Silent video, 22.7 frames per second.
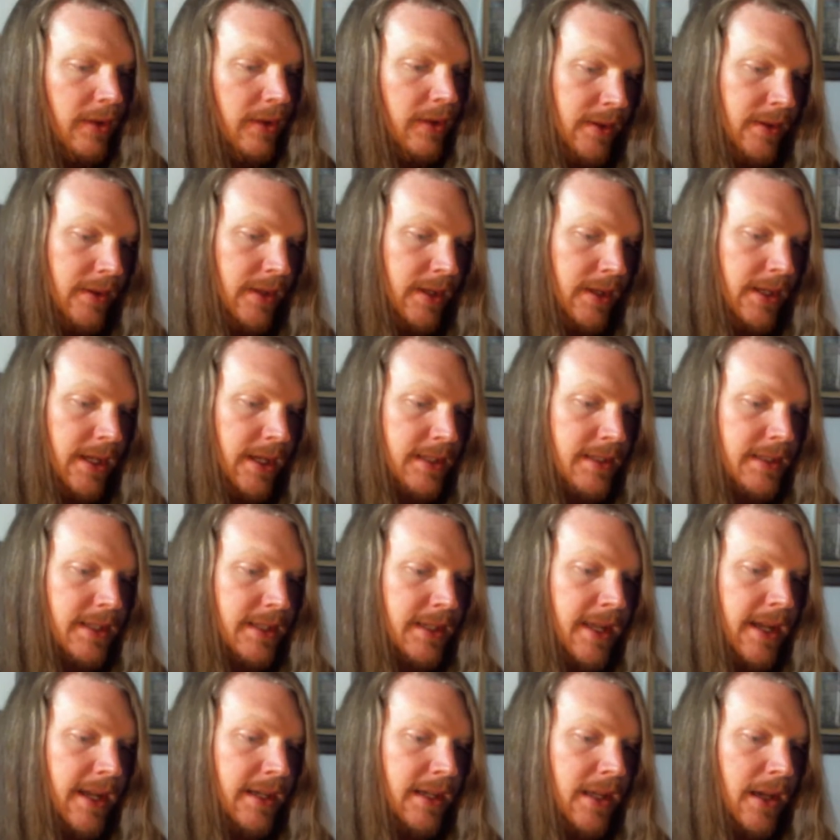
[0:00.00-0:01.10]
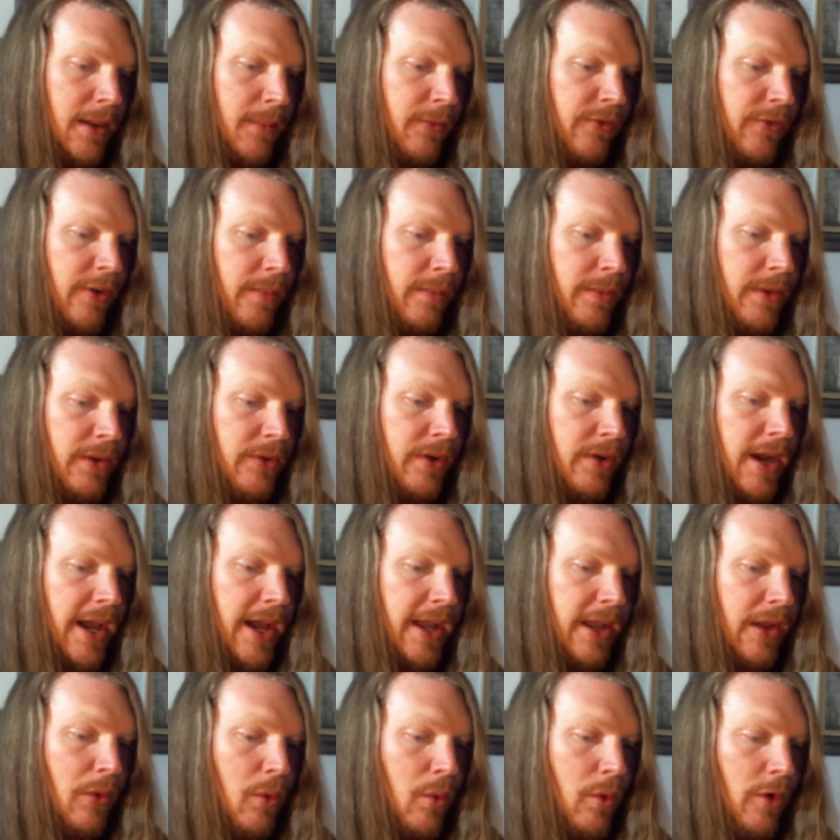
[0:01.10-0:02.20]
The dust kicked up from the
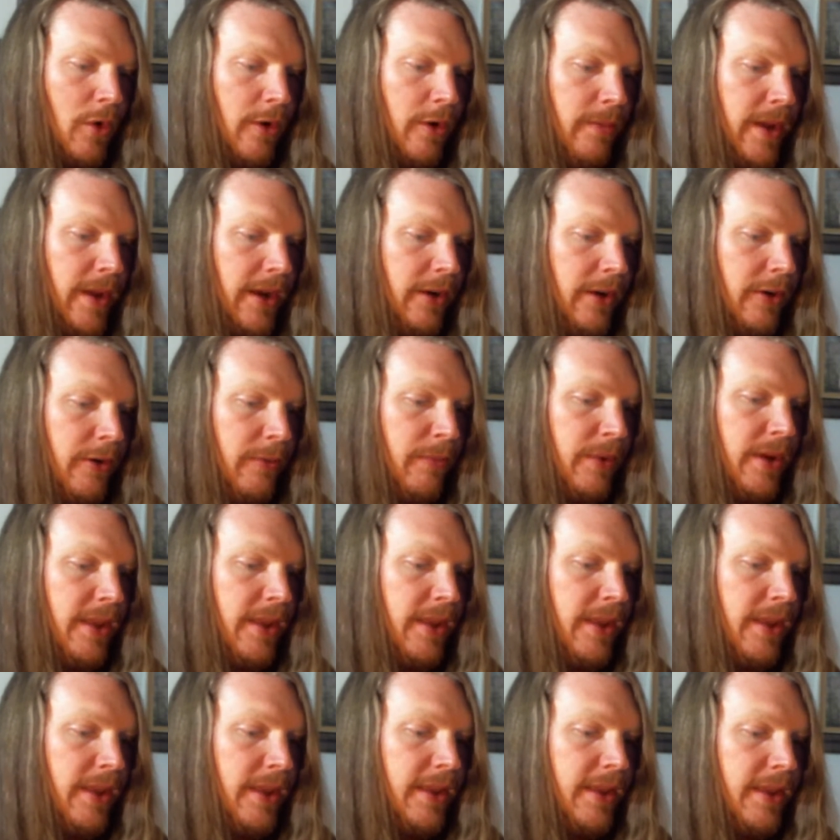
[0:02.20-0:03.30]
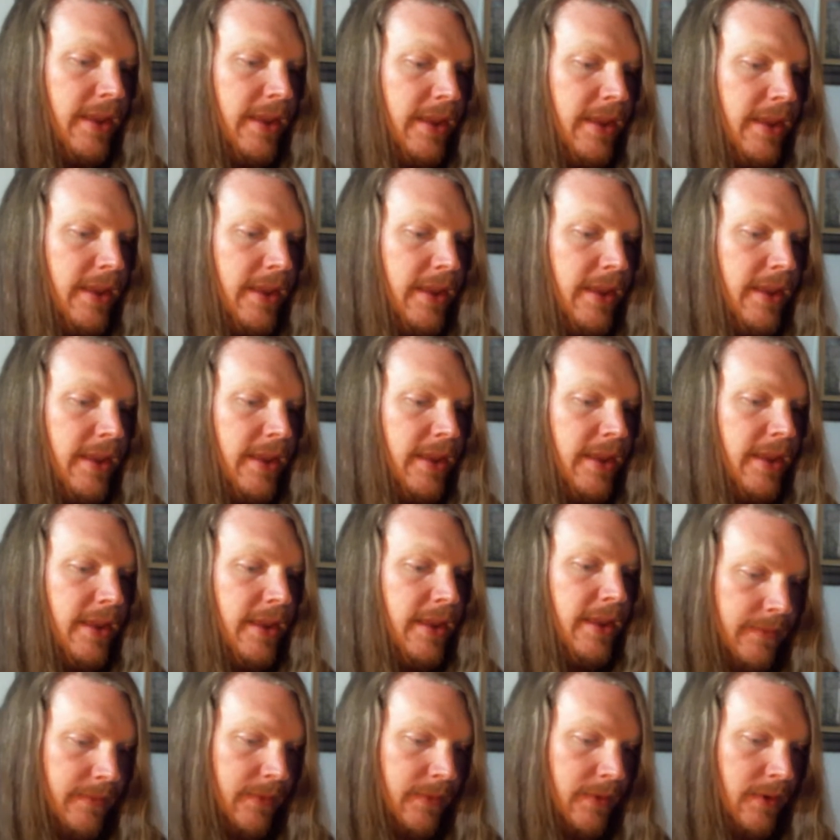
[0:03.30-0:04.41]
dry corn made her breathing a little harder.
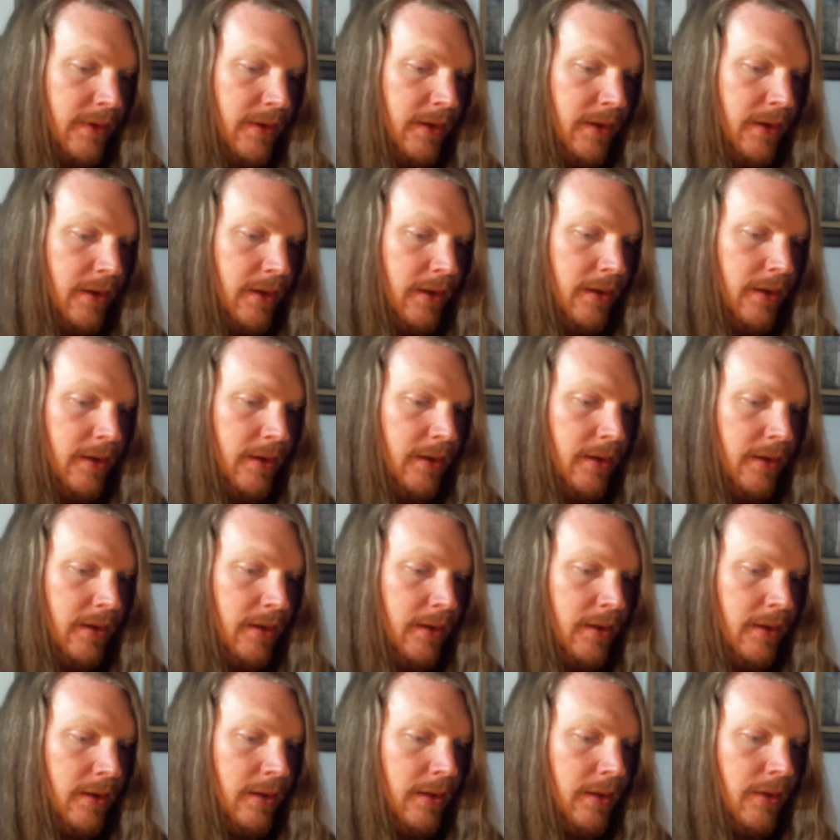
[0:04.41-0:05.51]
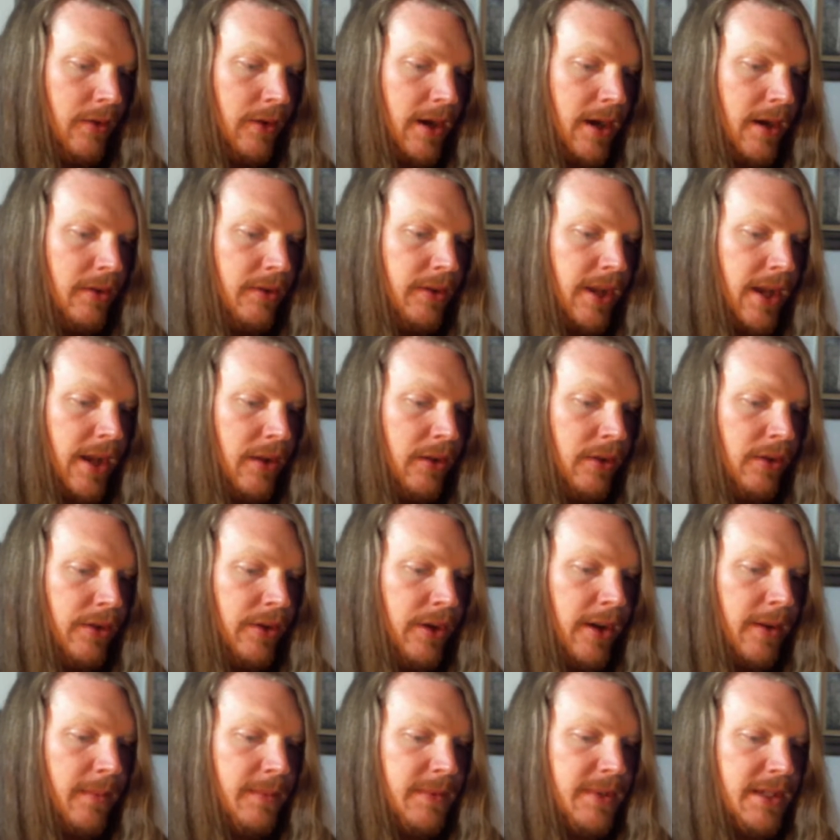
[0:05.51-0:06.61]
The ground held her
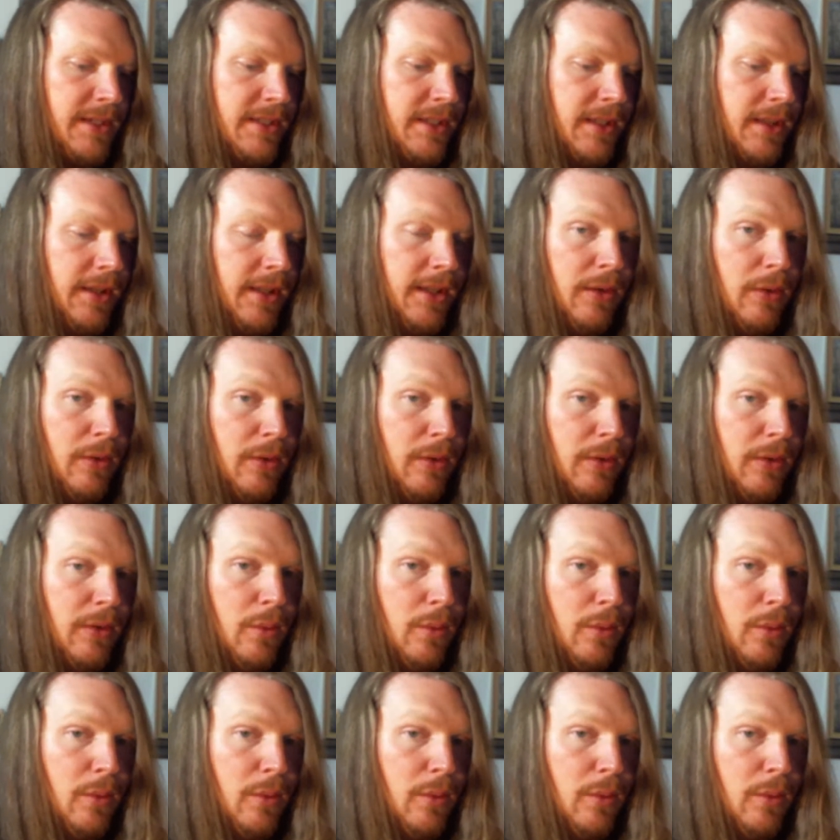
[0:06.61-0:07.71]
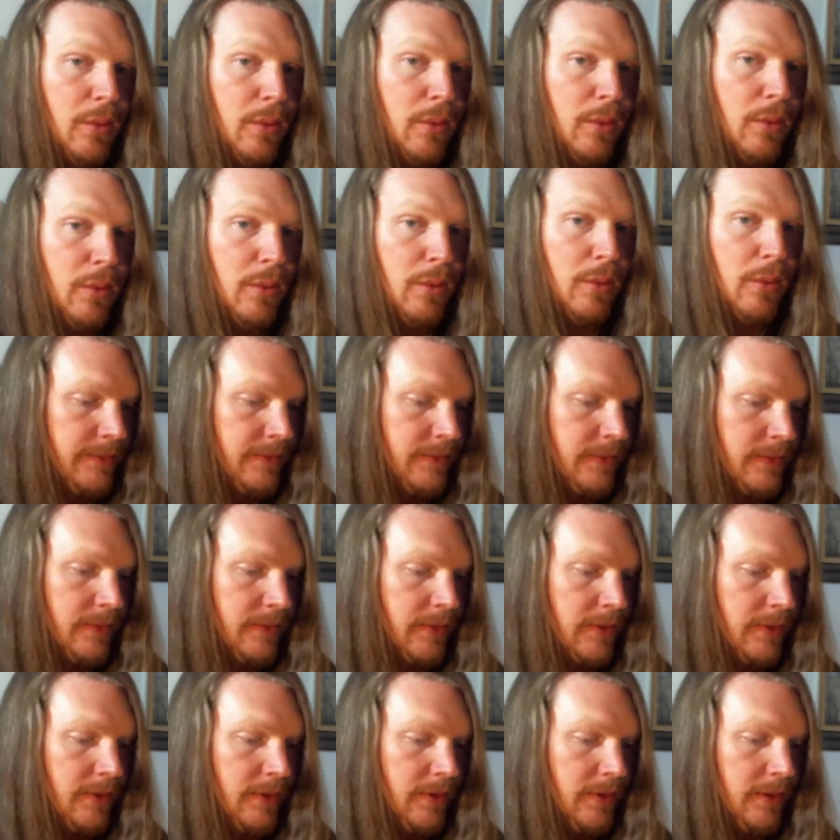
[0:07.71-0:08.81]
up just a little worse.
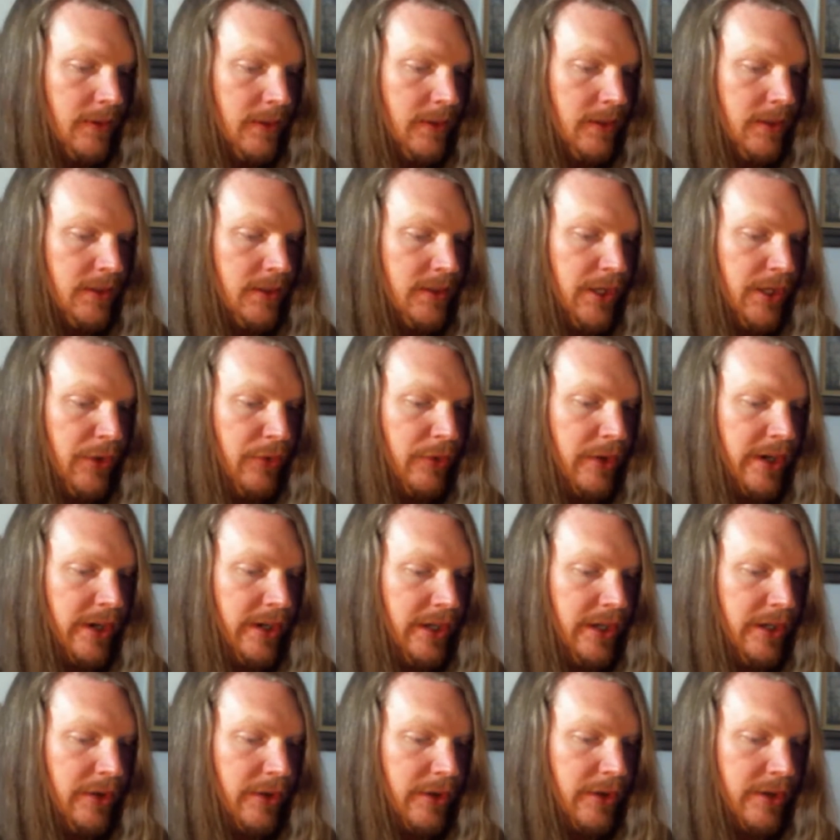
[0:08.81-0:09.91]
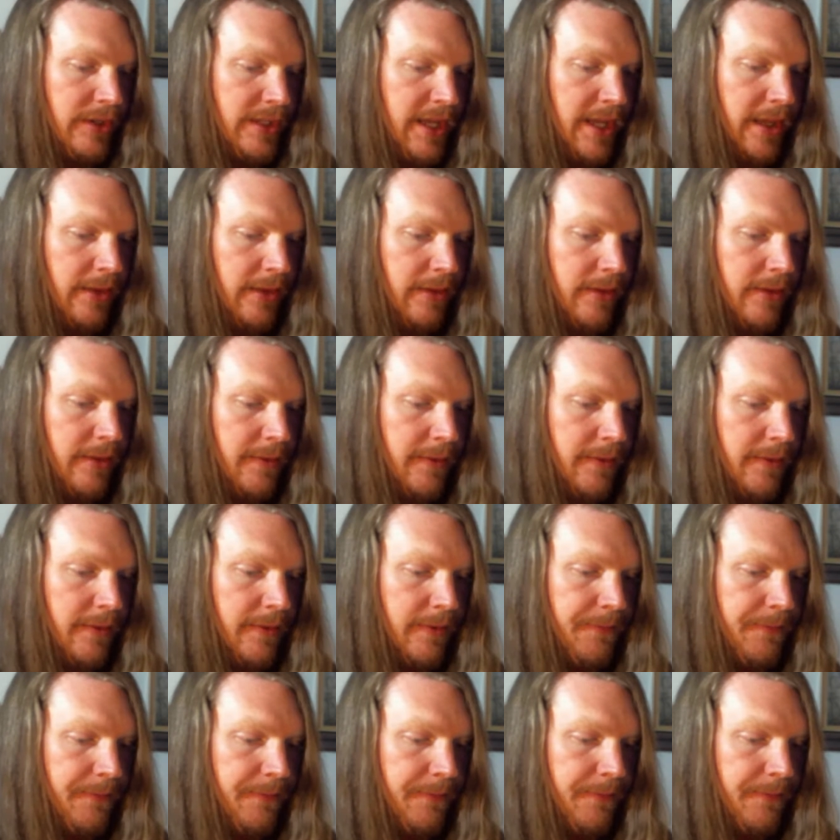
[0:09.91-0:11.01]
She gritted her teeth.
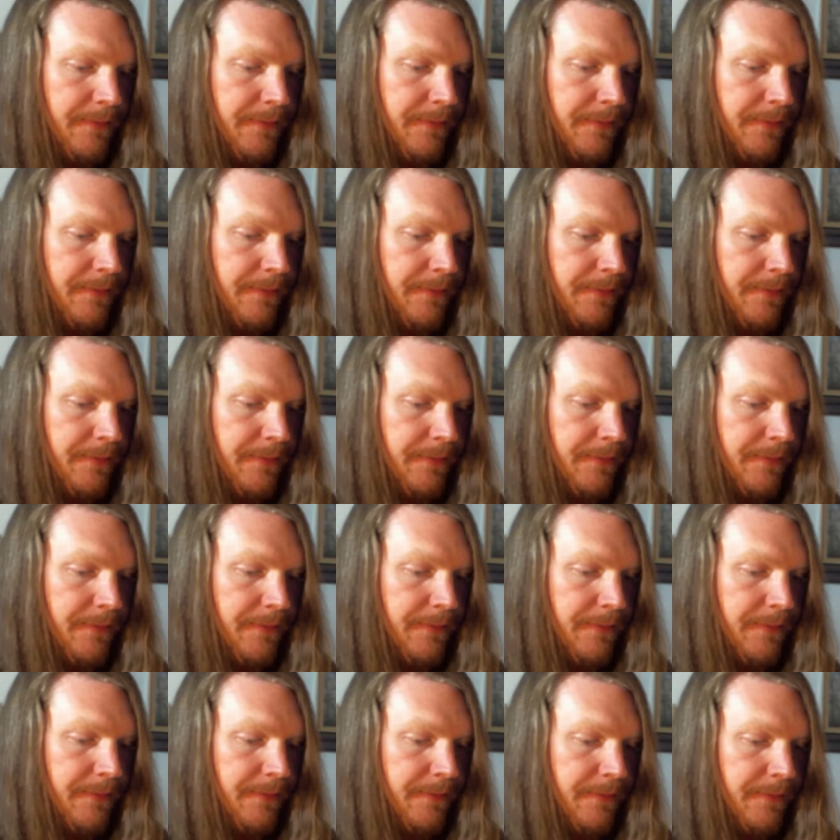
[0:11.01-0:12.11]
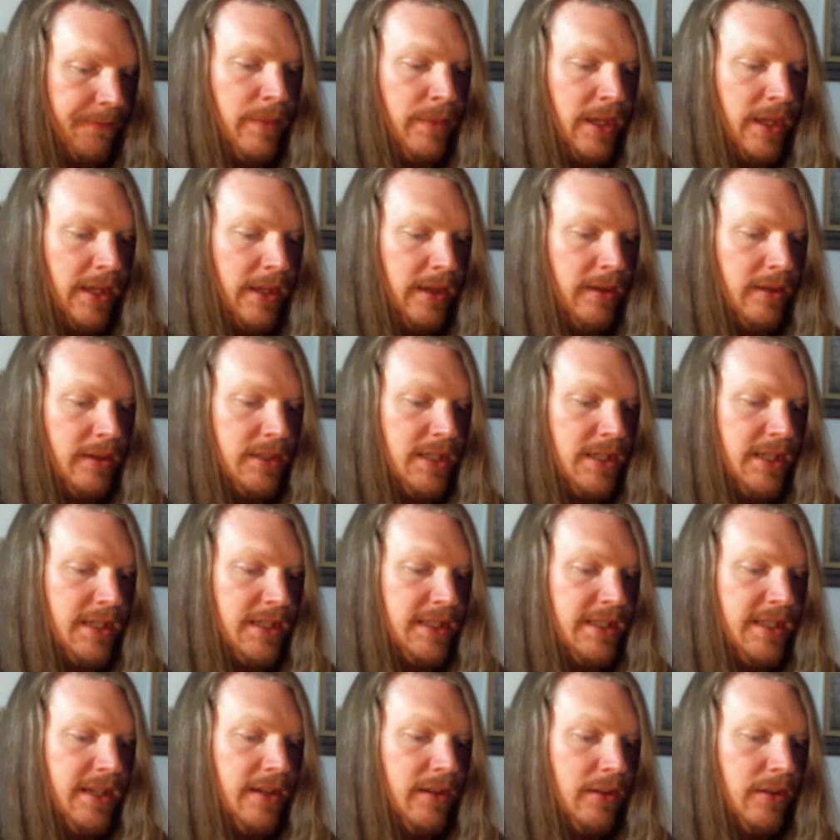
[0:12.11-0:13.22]
If this was how it would be, she
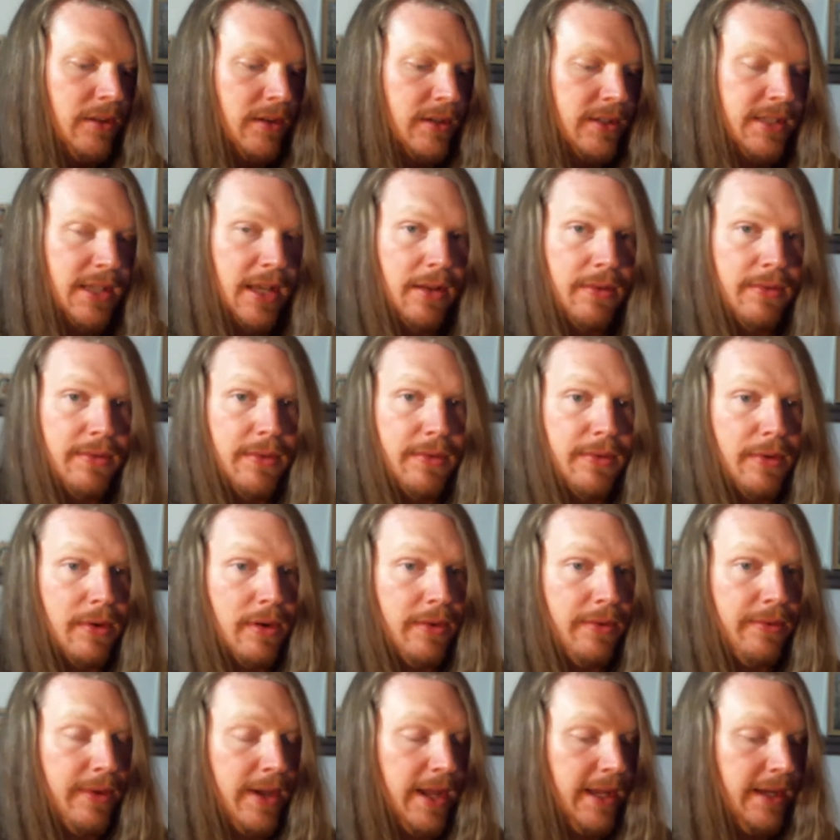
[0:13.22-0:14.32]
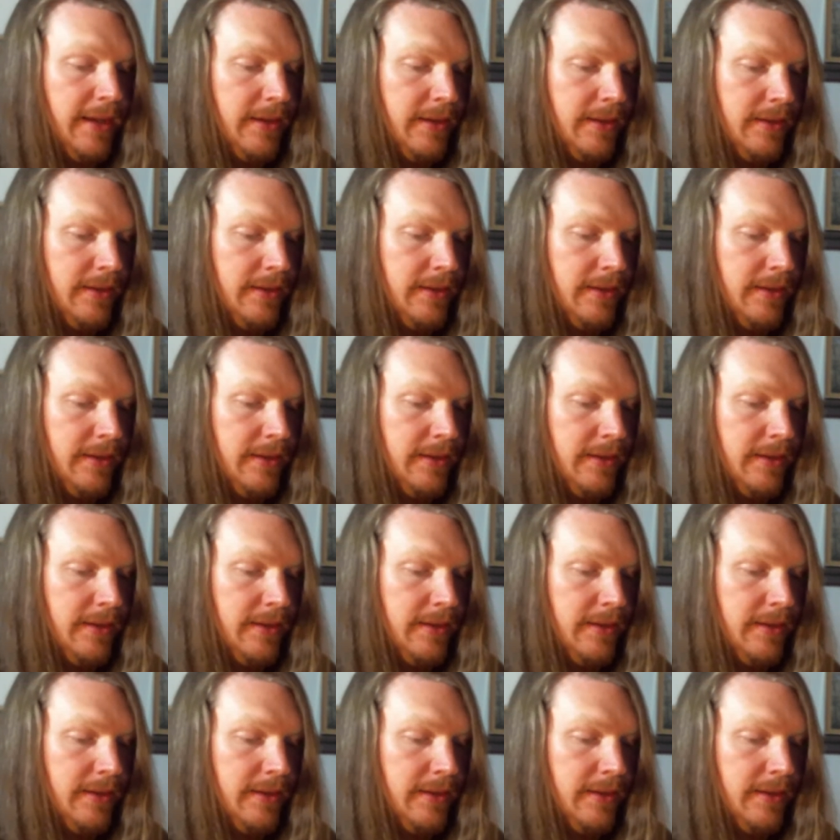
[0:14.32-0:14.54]
steeled herself for a fight.